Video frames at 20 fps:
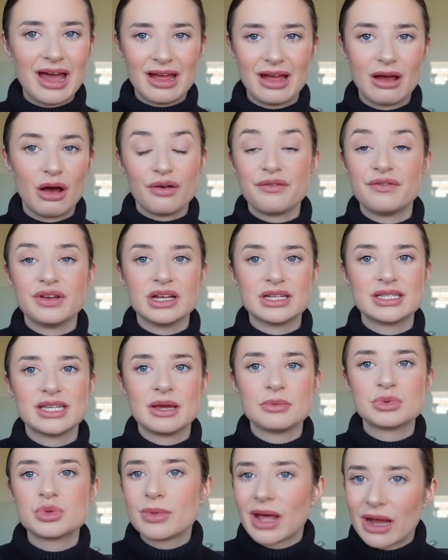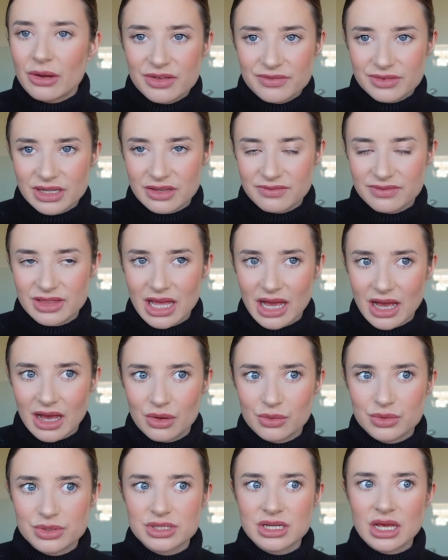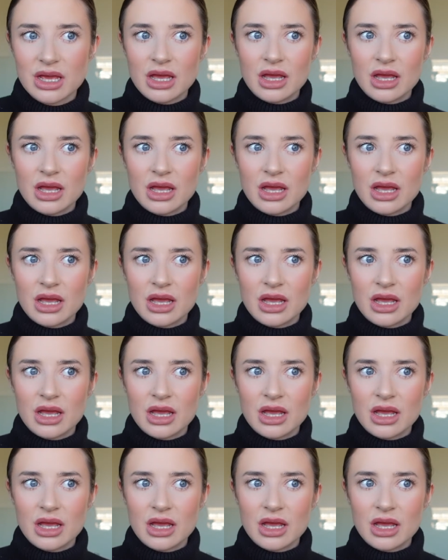our fingertips without even leaving the house,